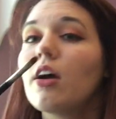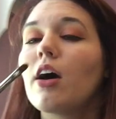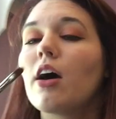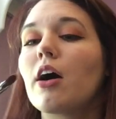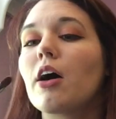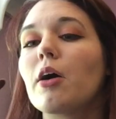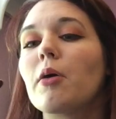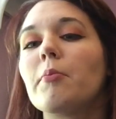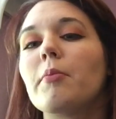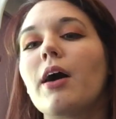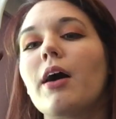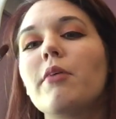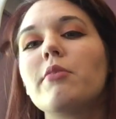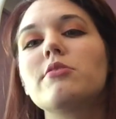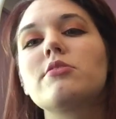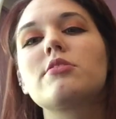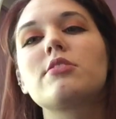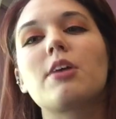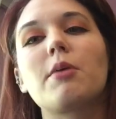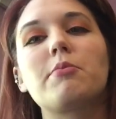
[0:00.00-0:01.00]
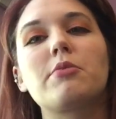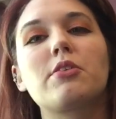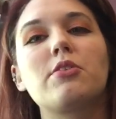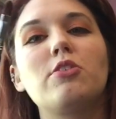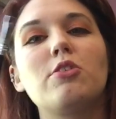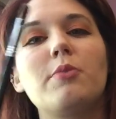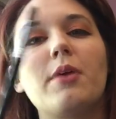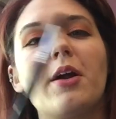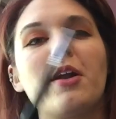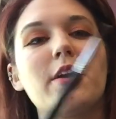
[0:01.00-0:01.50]
I was
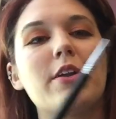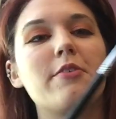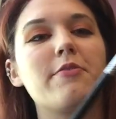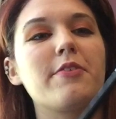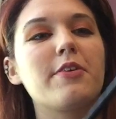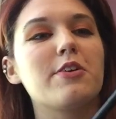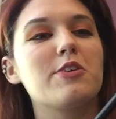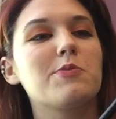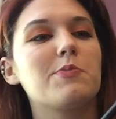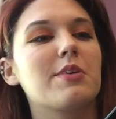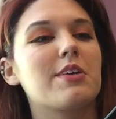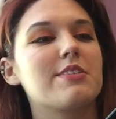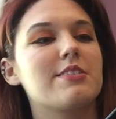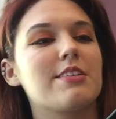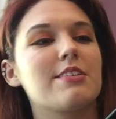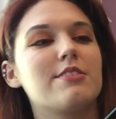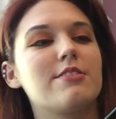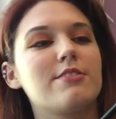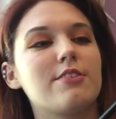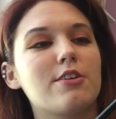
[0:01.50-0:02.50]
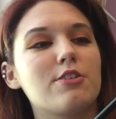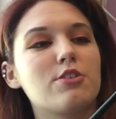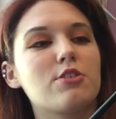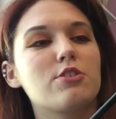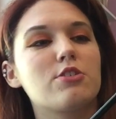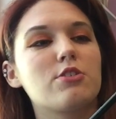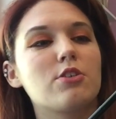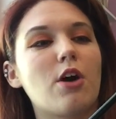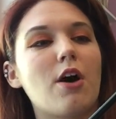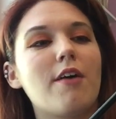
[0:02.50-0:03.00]
skeptical about it at first because it's such a
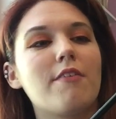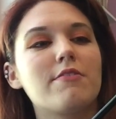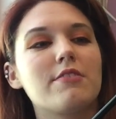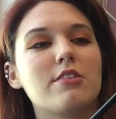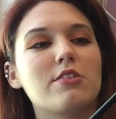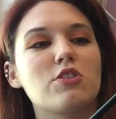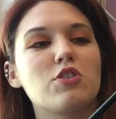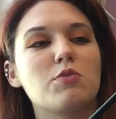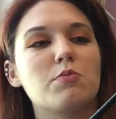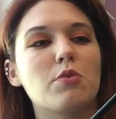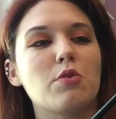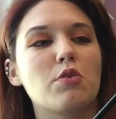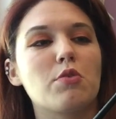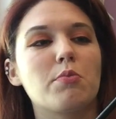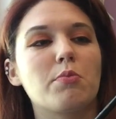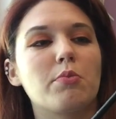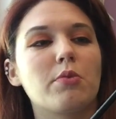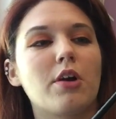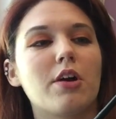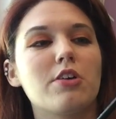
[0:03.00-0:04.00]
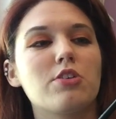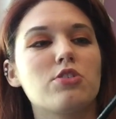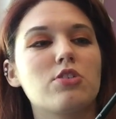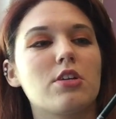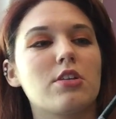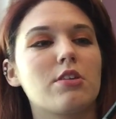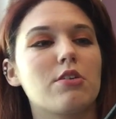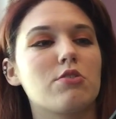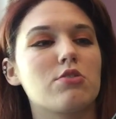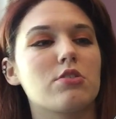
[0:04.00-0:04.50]
soft and smooth brush
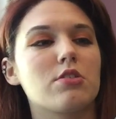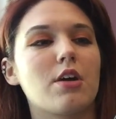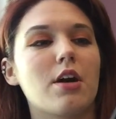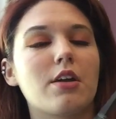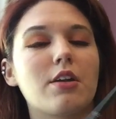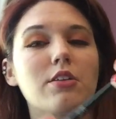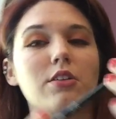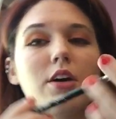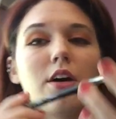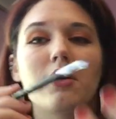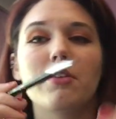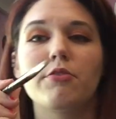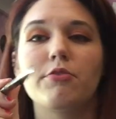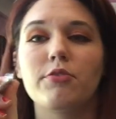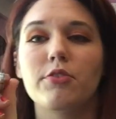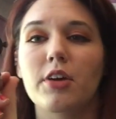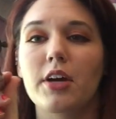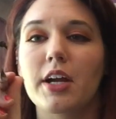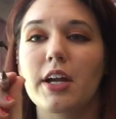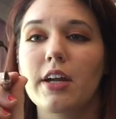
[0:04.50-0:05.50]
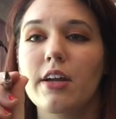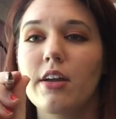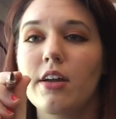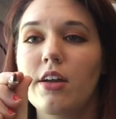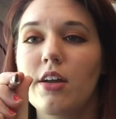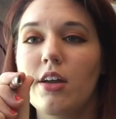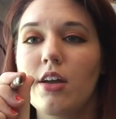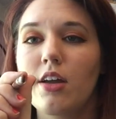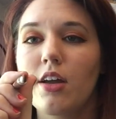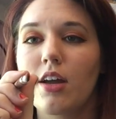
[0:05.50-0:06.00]
and there's not a lot of fray
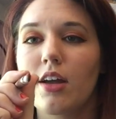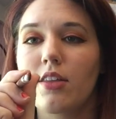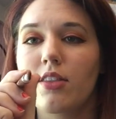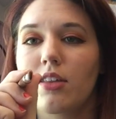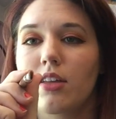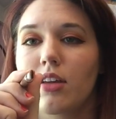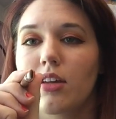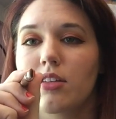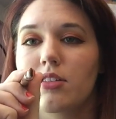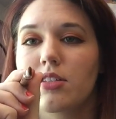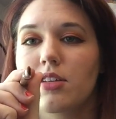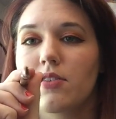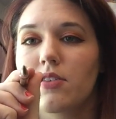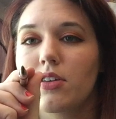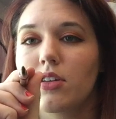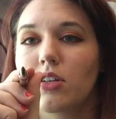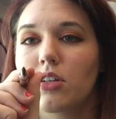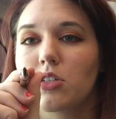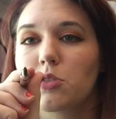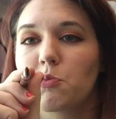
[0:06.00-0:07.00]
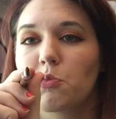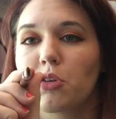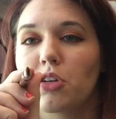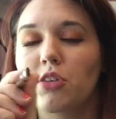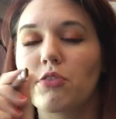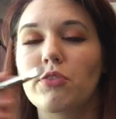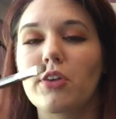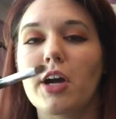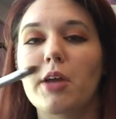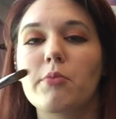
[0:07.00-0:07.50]
at the ends of it. It's
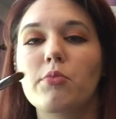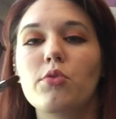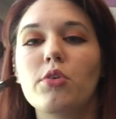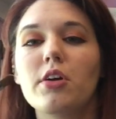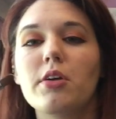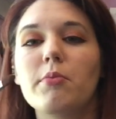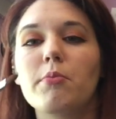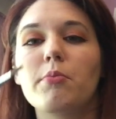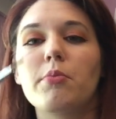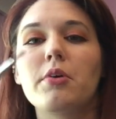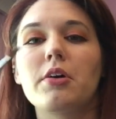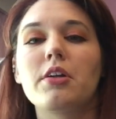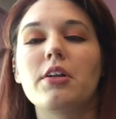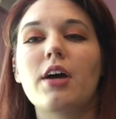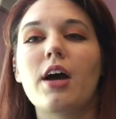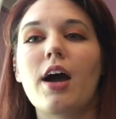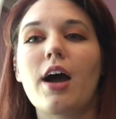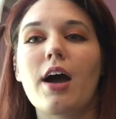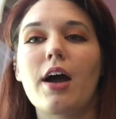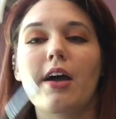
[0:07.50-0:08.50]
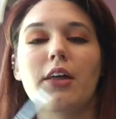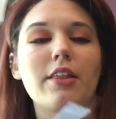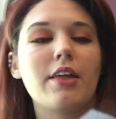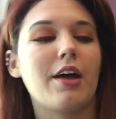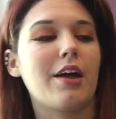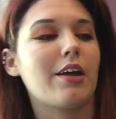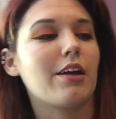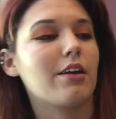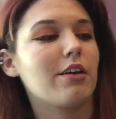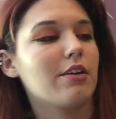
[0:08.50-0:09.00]
pretty fine point, but I
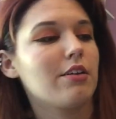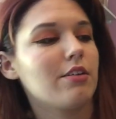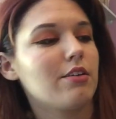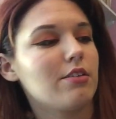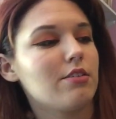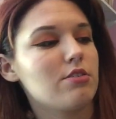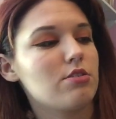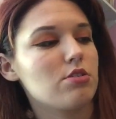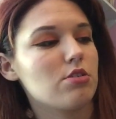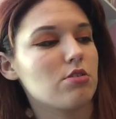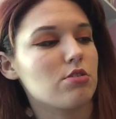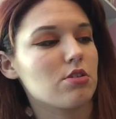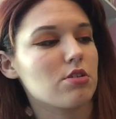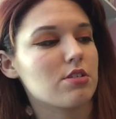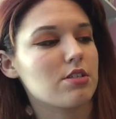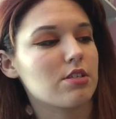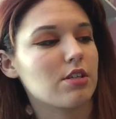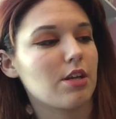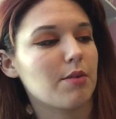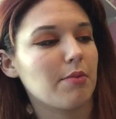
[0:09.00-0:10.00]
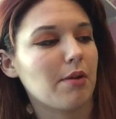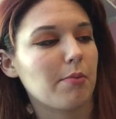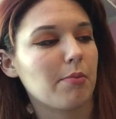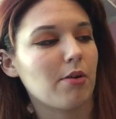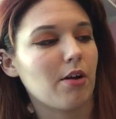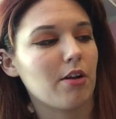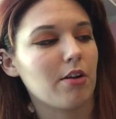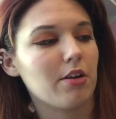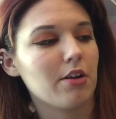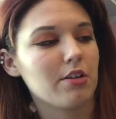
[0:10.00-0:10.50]
like to just get my
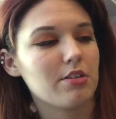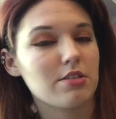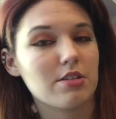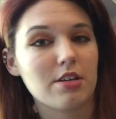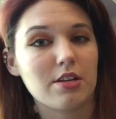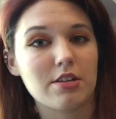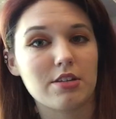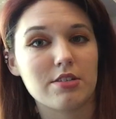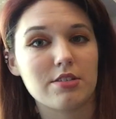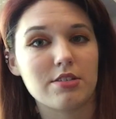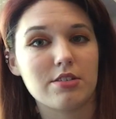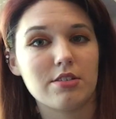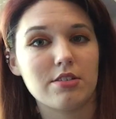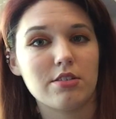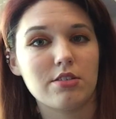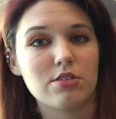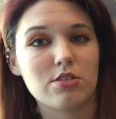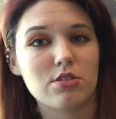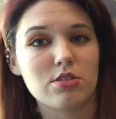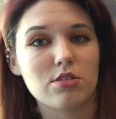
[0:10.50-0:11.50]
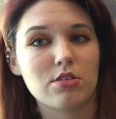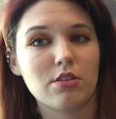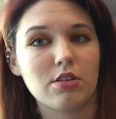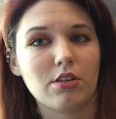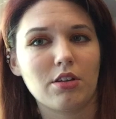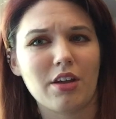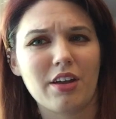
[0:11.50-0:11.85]
product and just